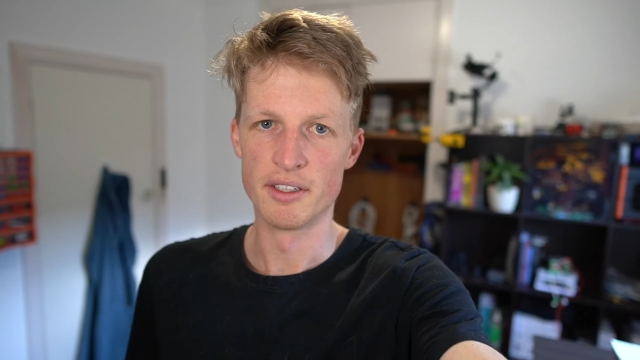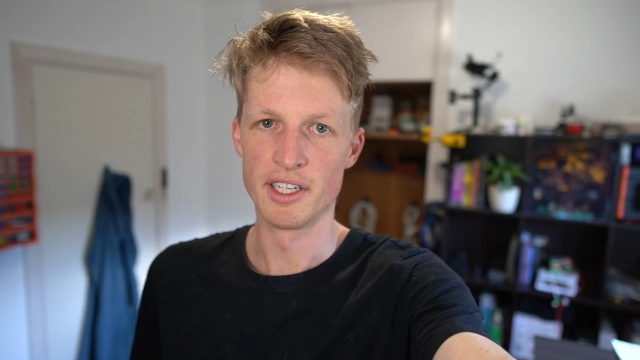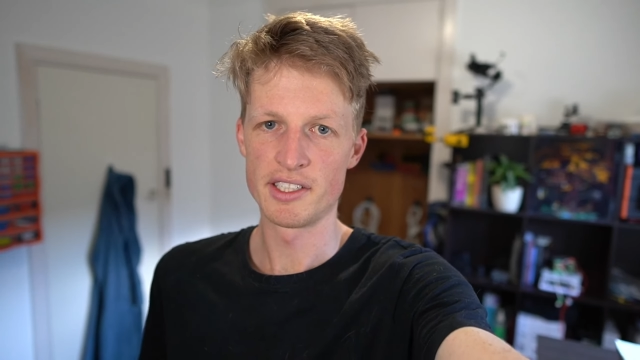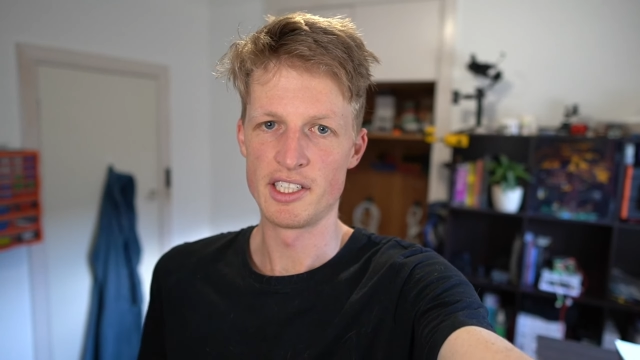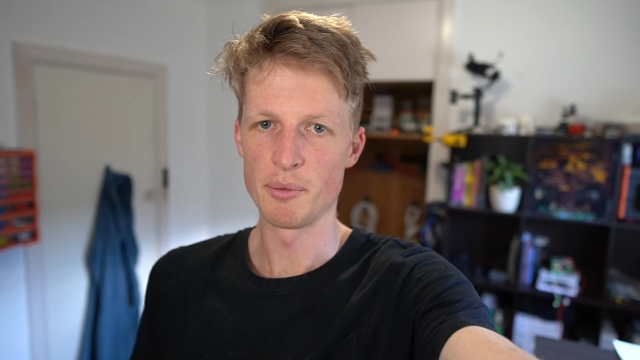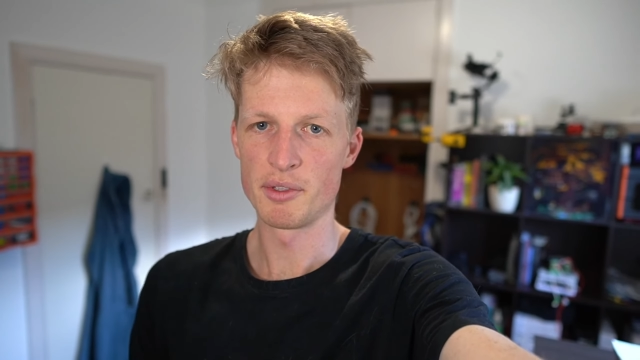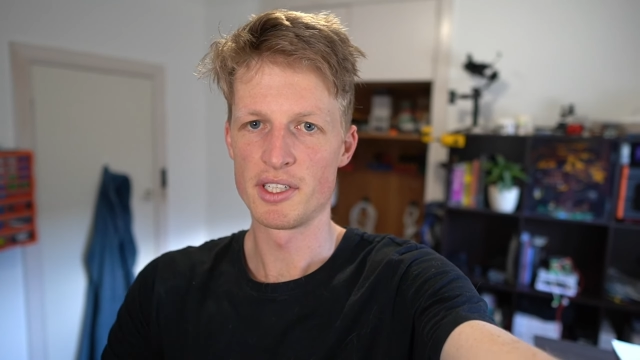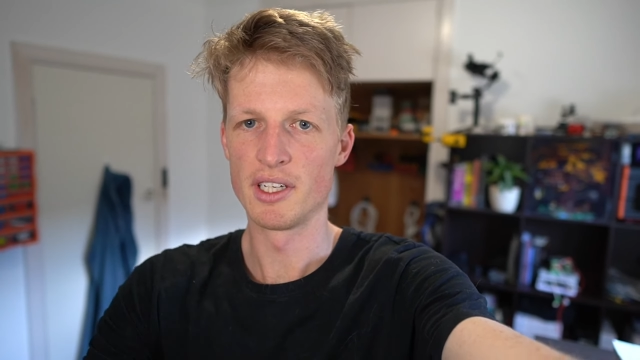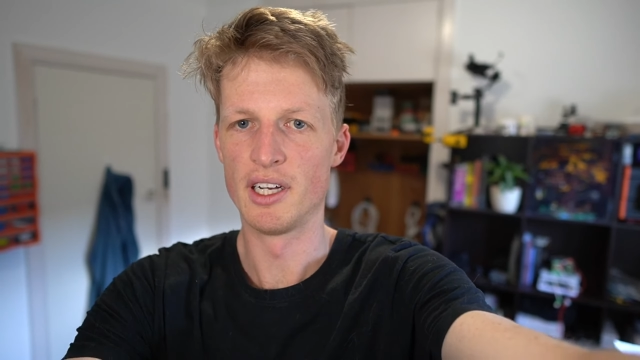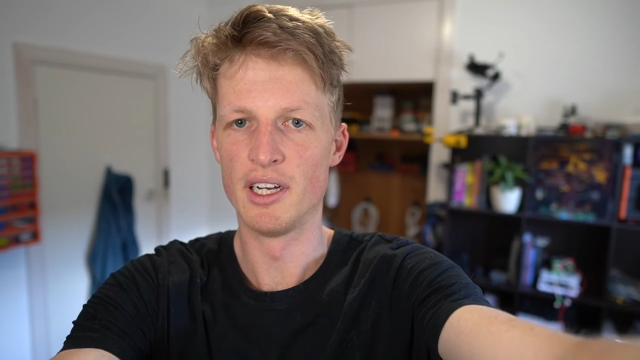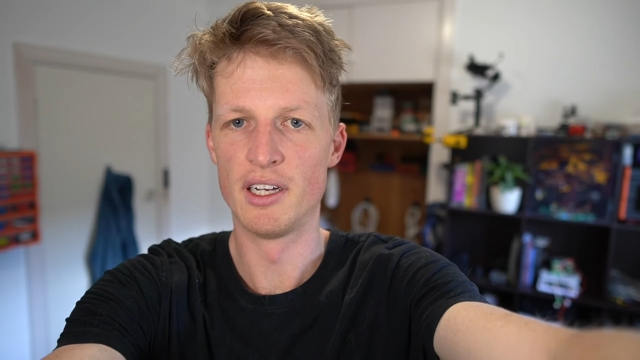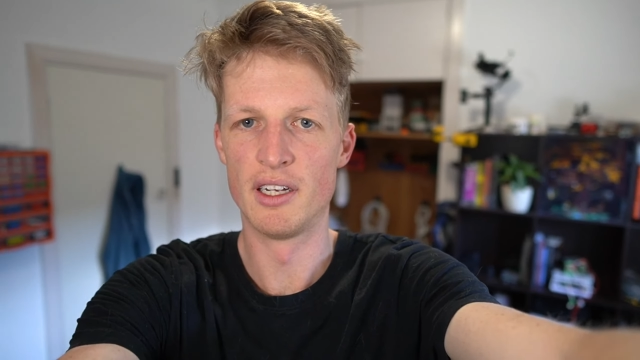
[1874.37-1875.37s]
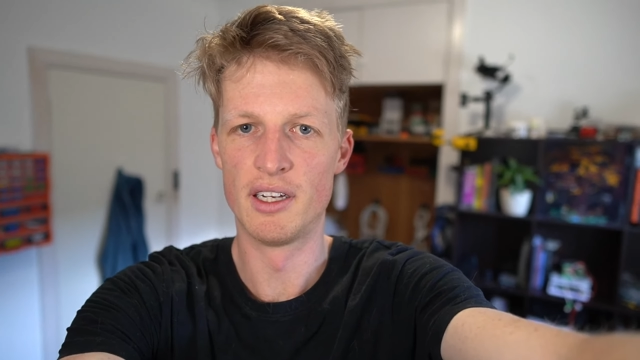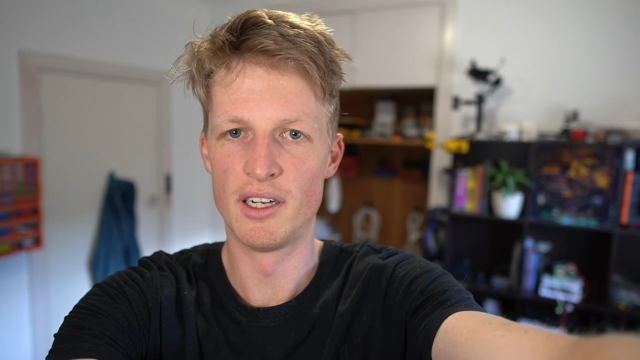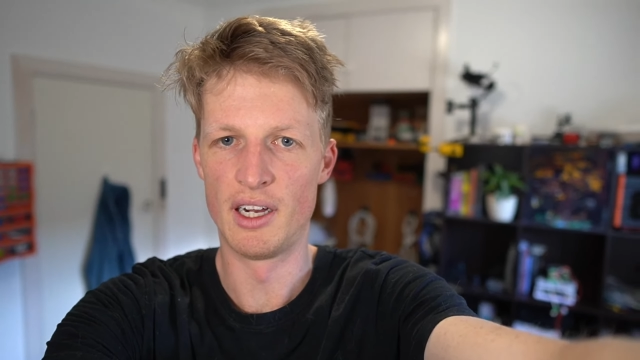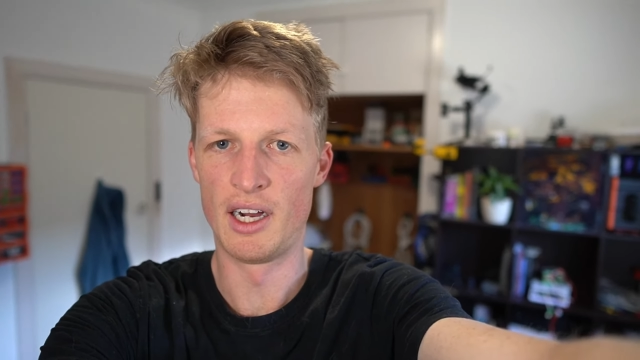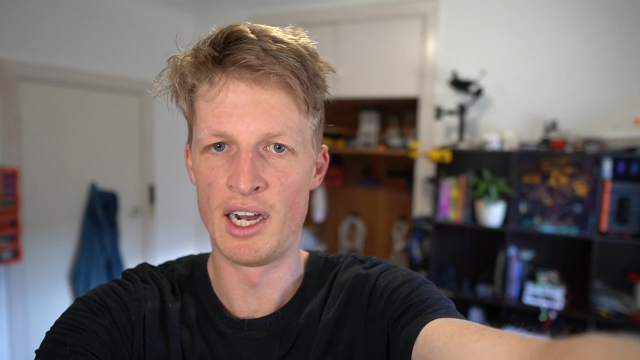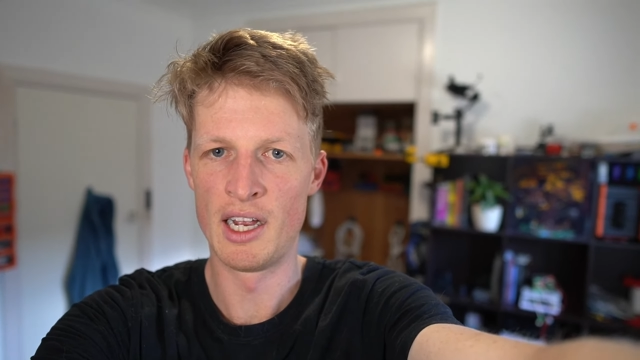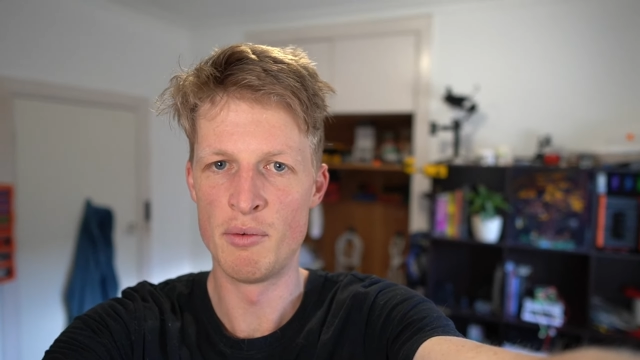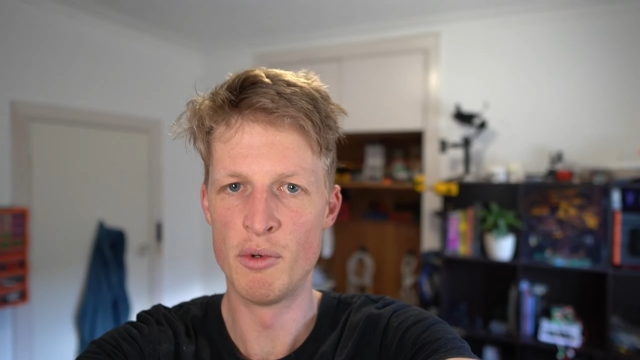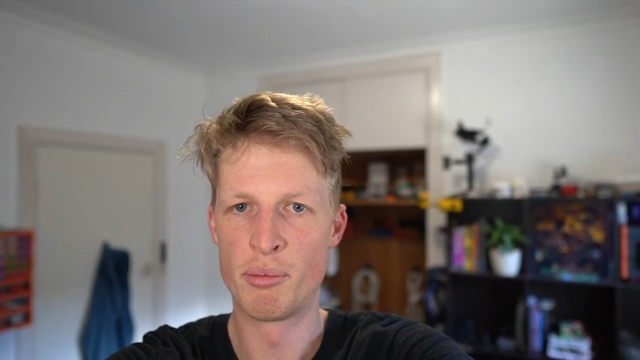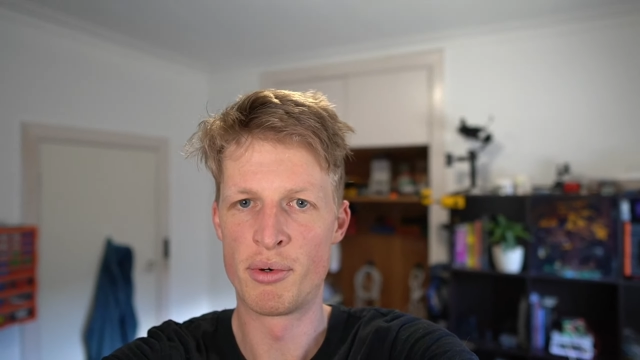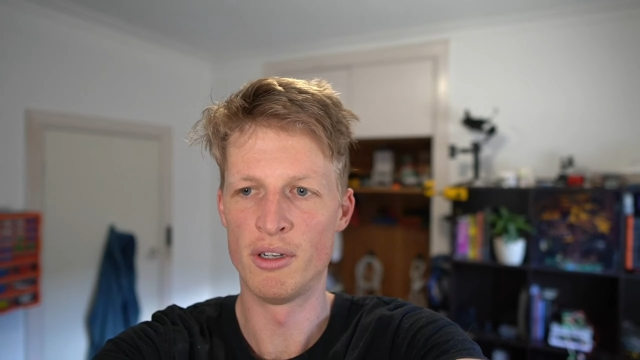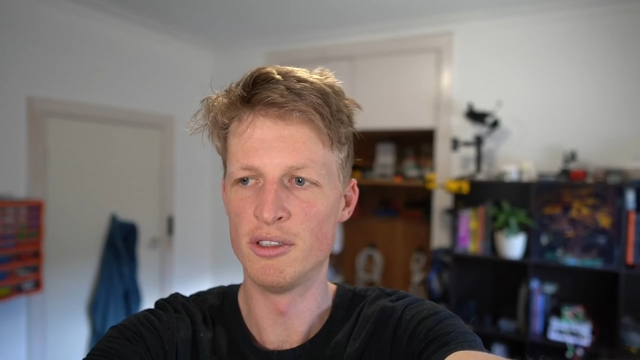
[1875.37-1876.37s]
The next steps, I
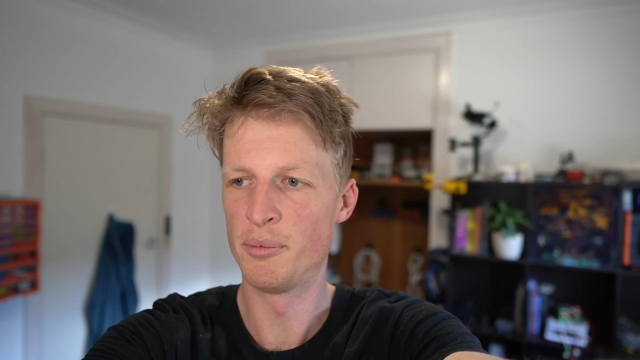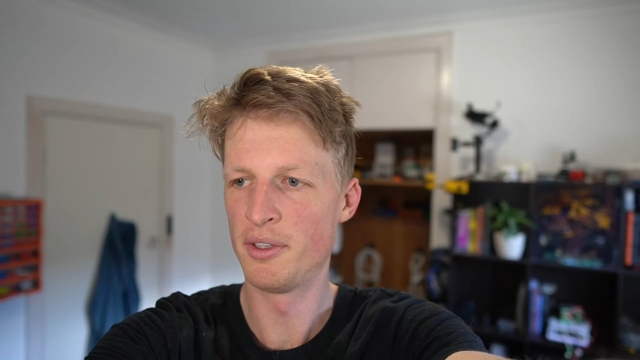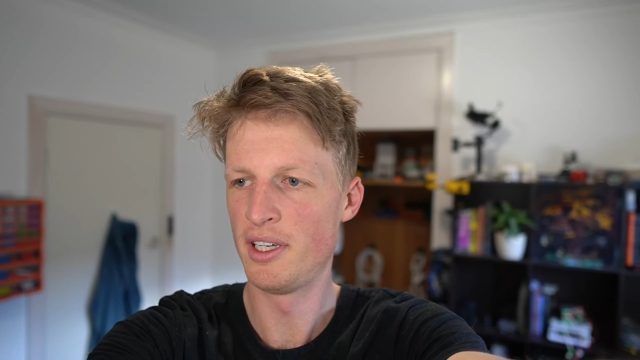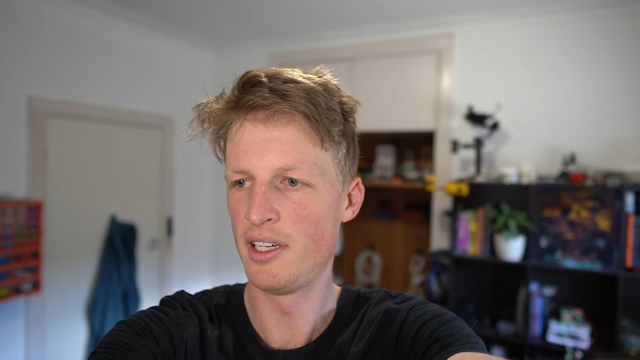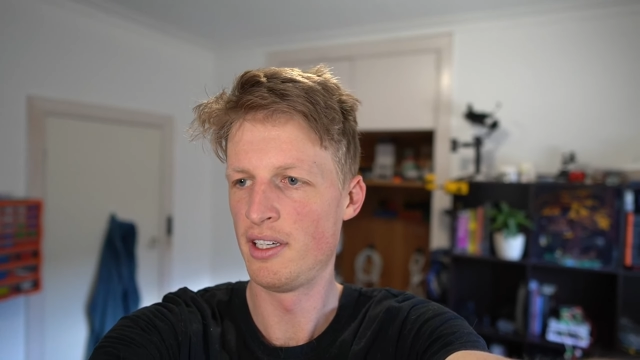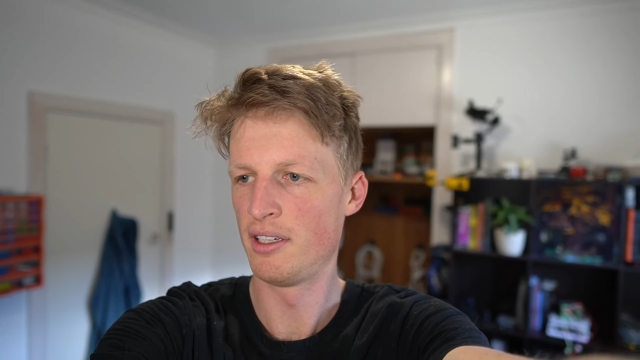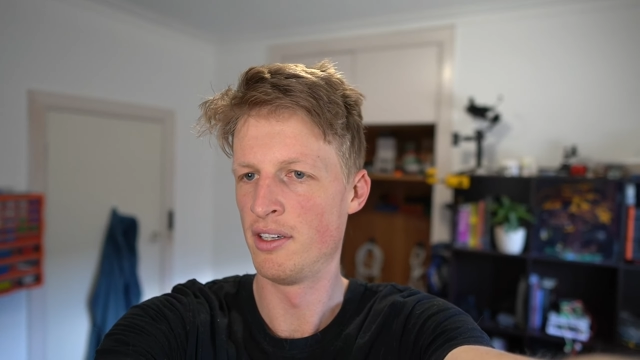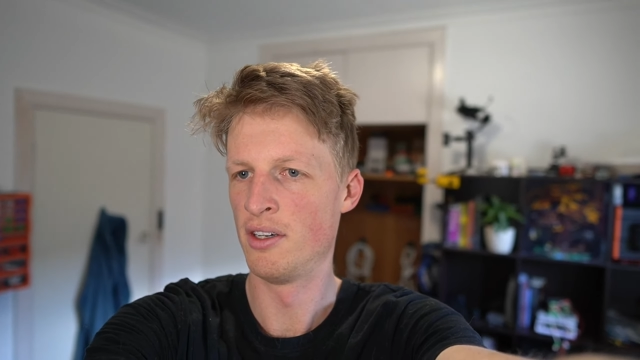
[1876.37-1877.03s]
will probably